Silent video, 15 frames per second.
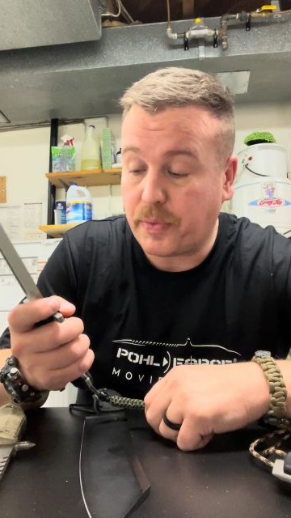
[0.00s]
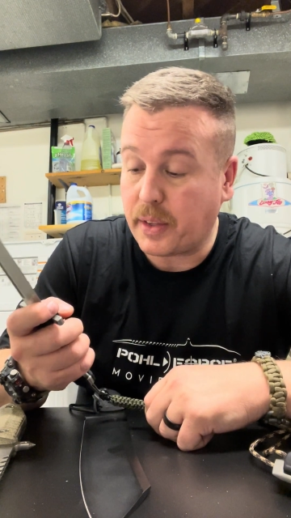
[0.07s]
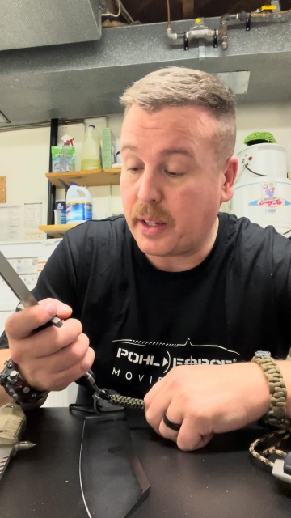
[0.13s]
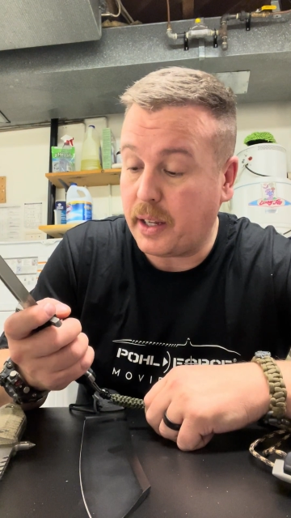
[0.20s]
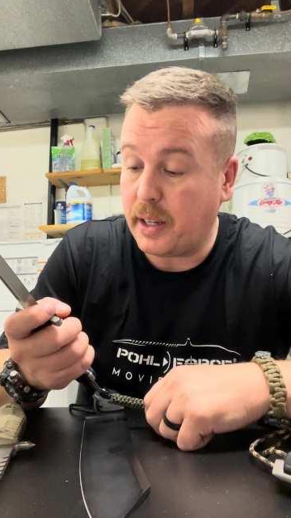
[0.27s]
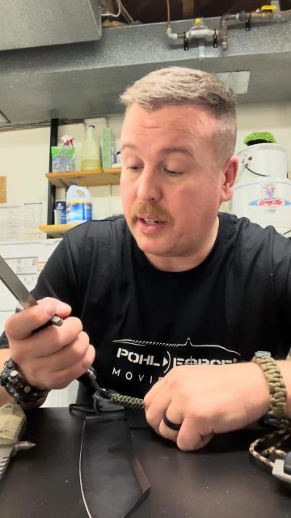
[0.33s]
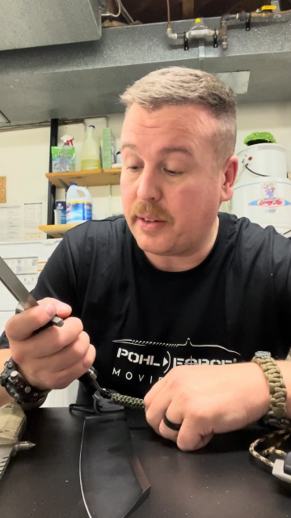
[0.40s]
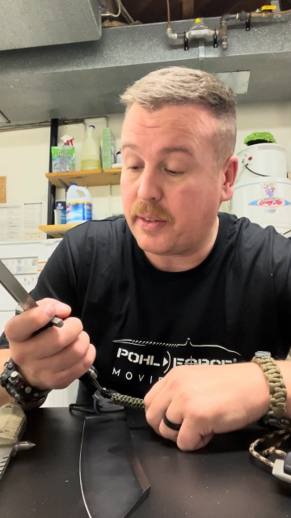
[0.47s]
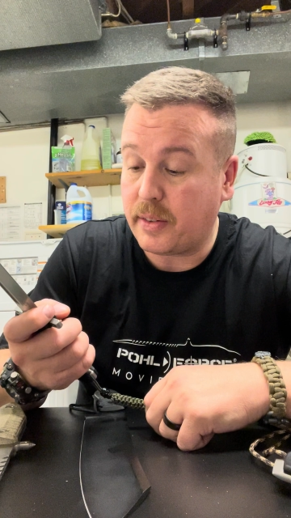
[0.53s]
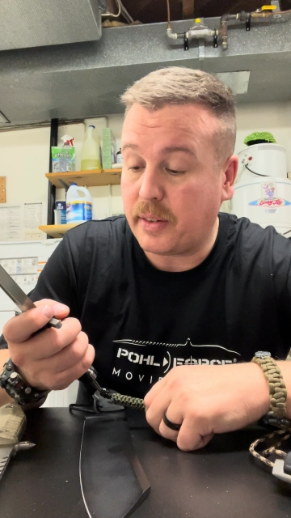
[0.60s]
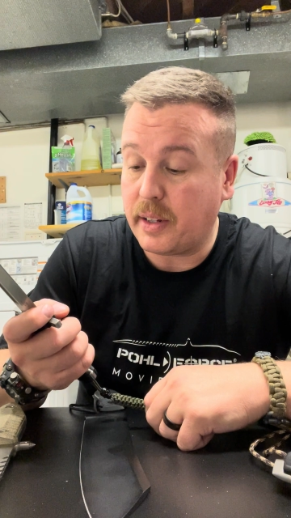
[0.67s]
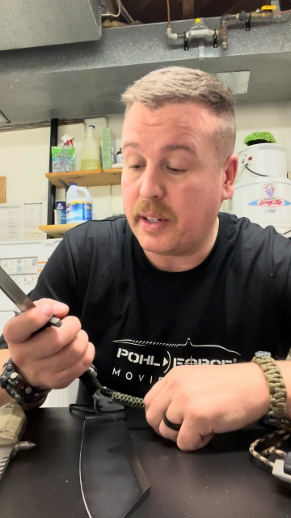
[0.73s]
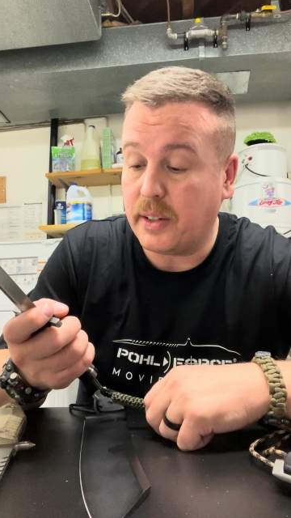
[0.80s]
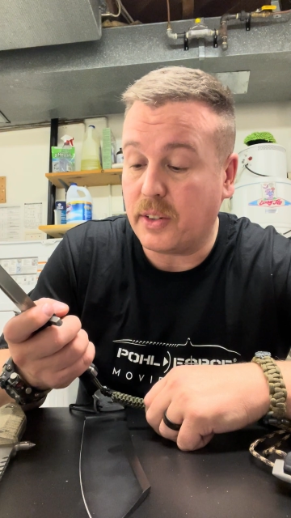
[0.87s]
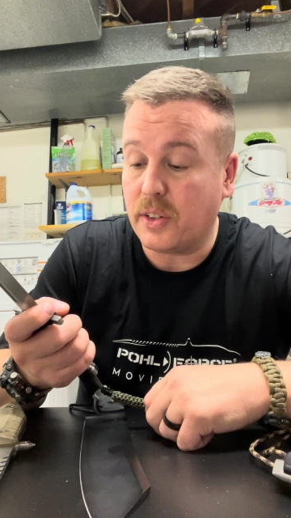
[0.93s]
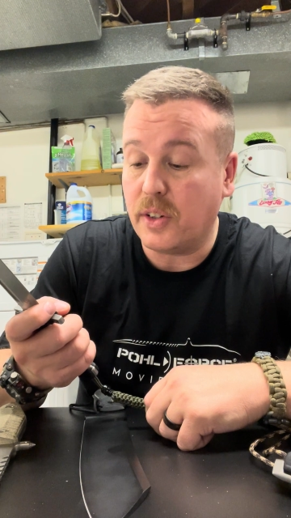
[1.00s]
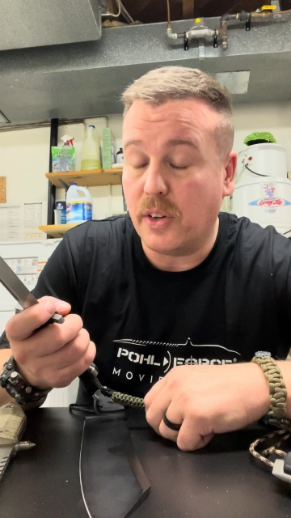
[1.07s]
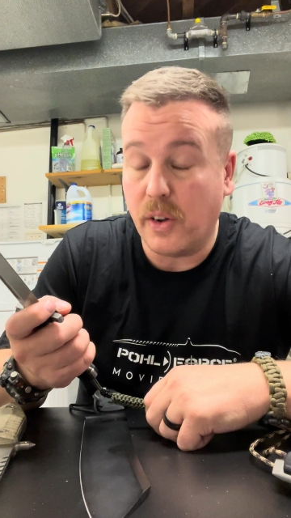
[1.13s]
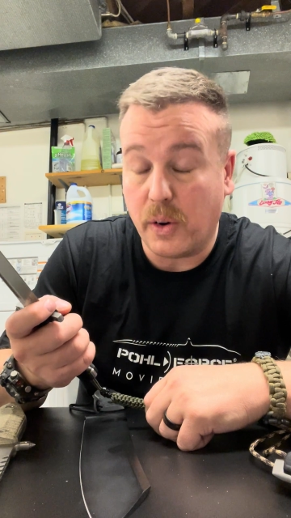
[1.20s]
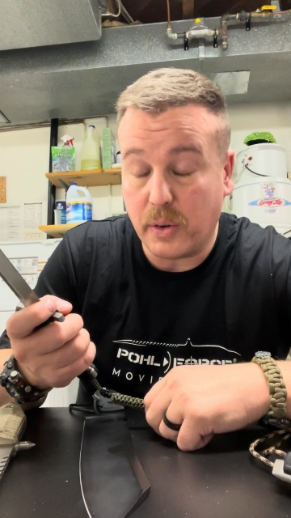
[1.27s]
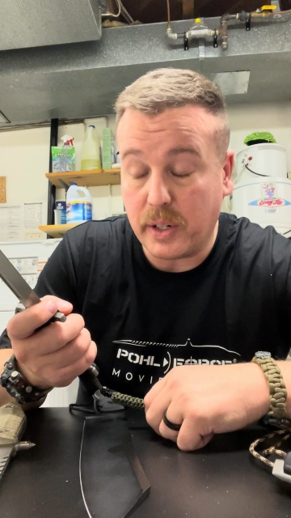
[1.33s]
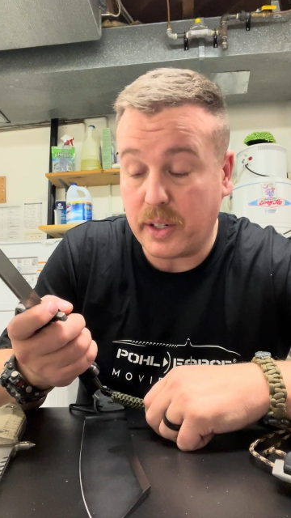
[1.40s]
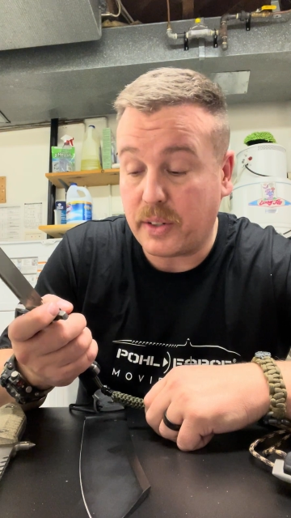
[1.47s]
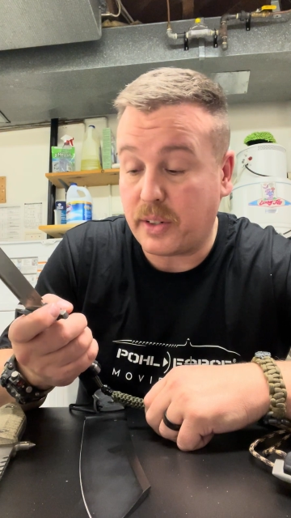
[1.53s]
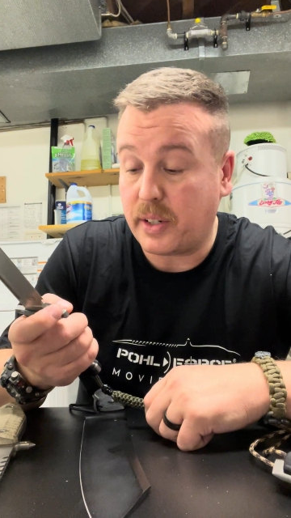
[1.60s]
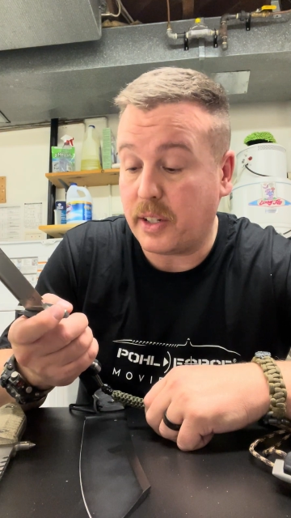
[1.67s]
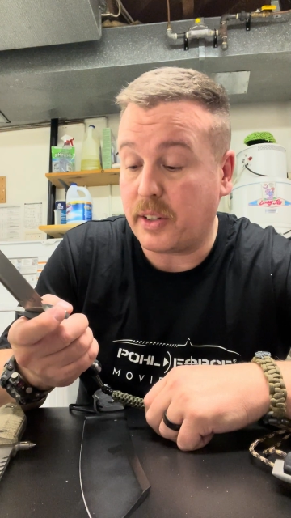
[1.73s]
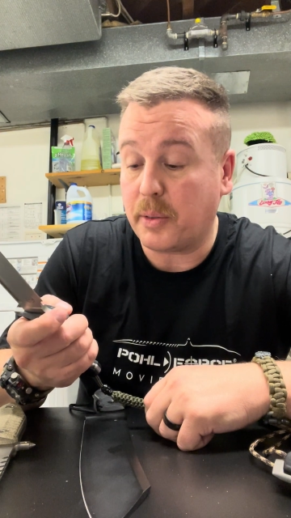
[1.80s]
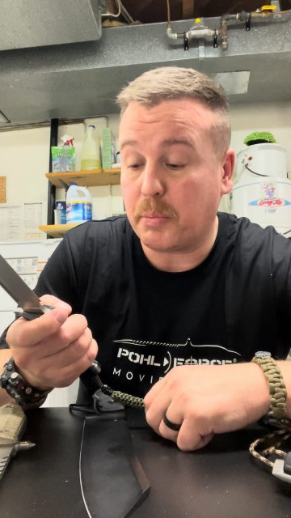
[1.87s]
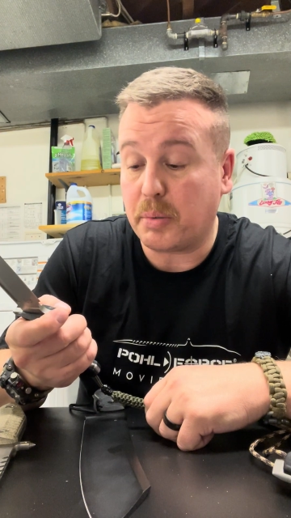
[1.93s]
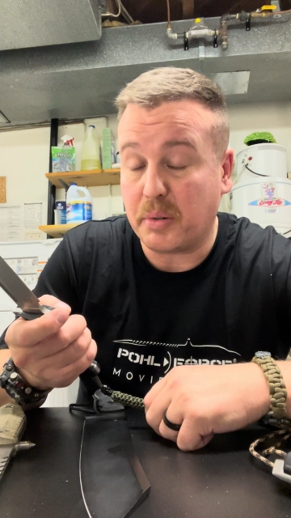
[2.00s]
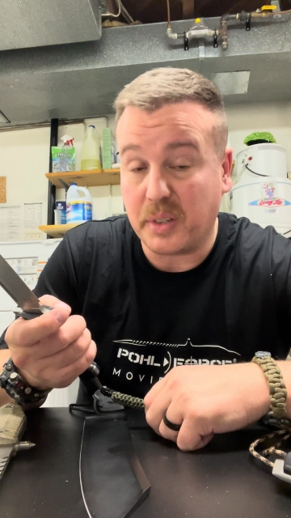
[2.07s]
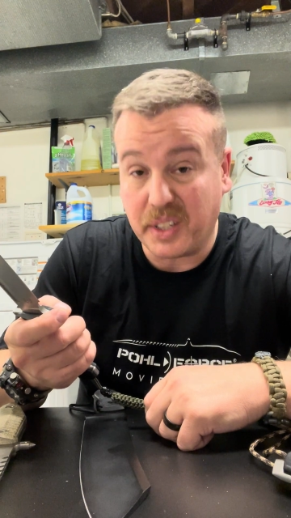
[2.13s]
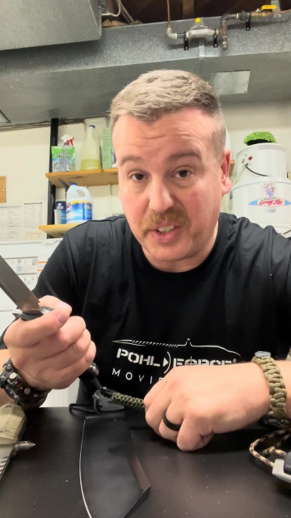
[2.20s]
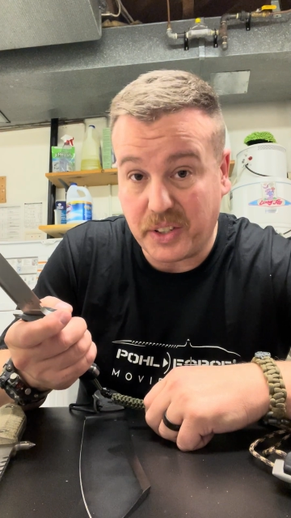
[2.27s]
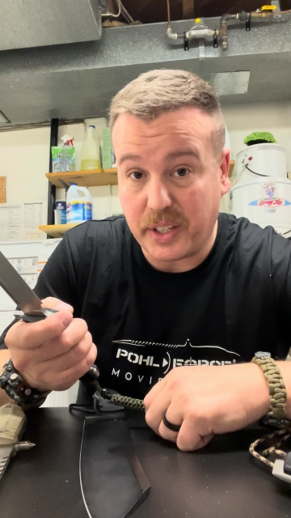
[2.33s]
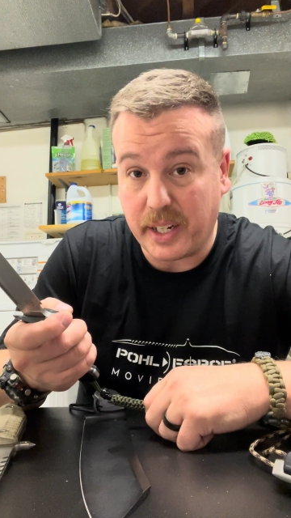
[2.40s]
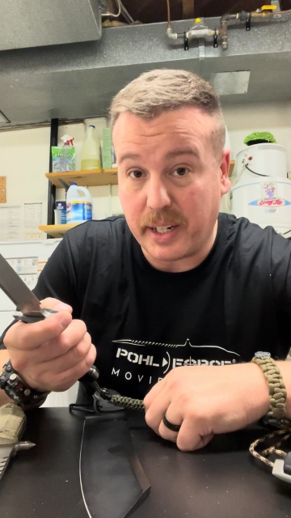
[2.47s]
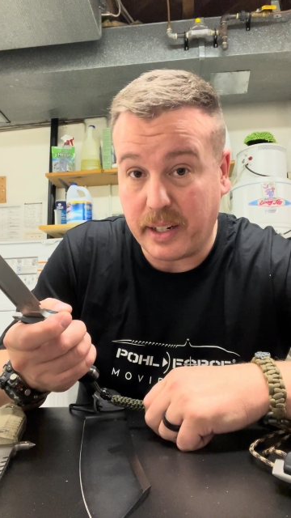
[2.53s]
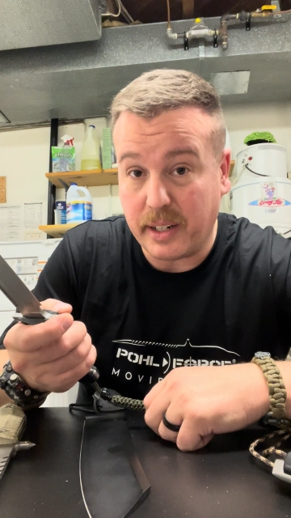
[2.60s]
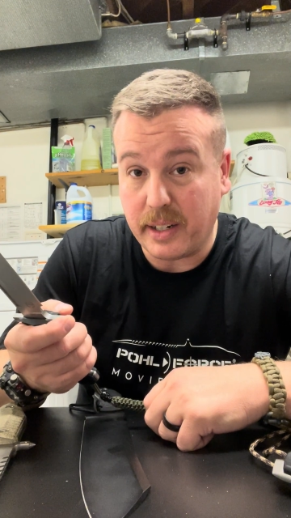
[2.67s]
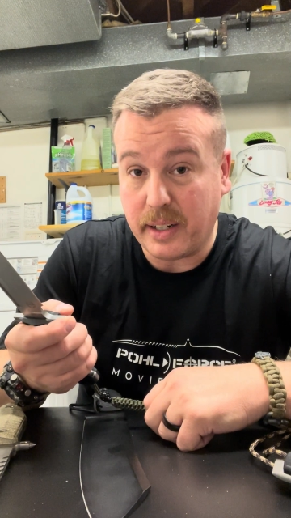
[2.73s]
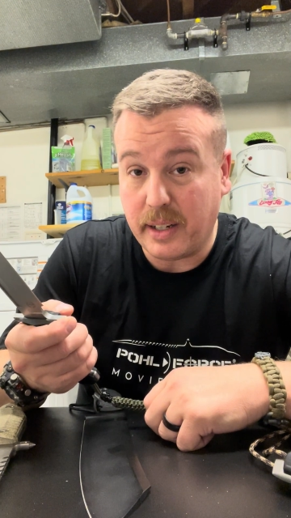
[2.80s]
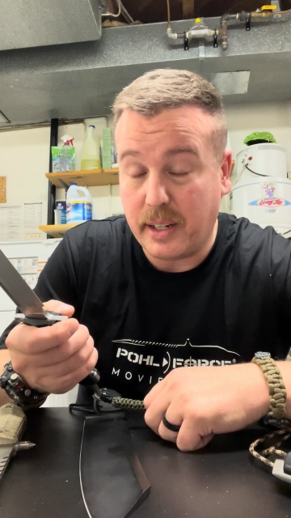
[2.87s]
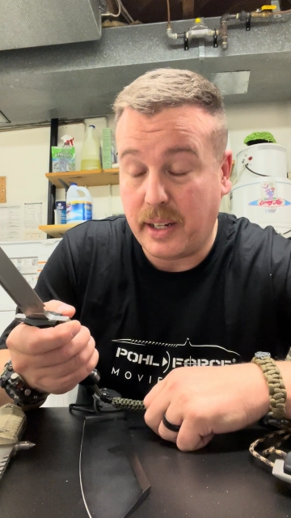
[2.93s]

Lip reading: It's noticed. It's appreciated.